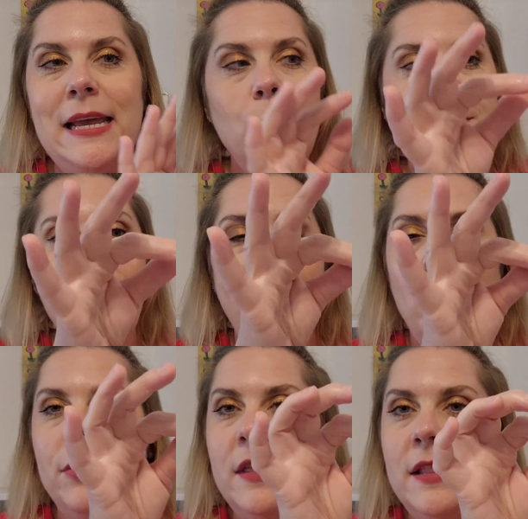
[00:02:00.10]
it
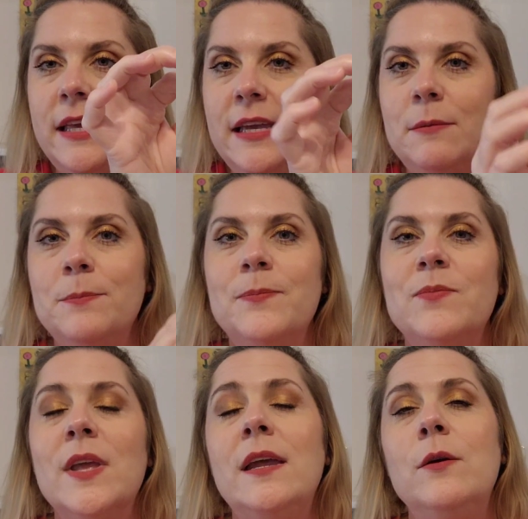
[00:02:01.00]
without the lid,
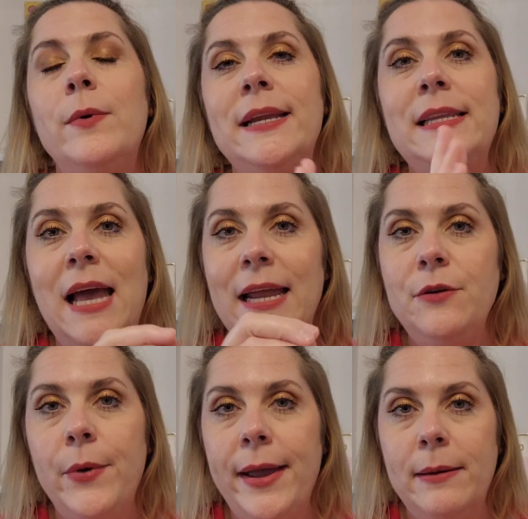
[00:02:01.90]
and it weighed
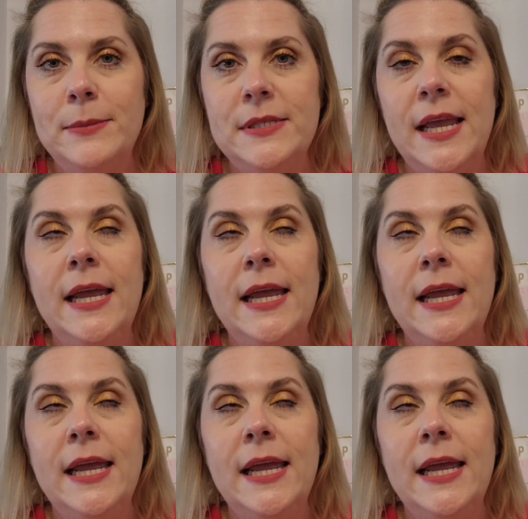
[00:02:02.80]
nine grams,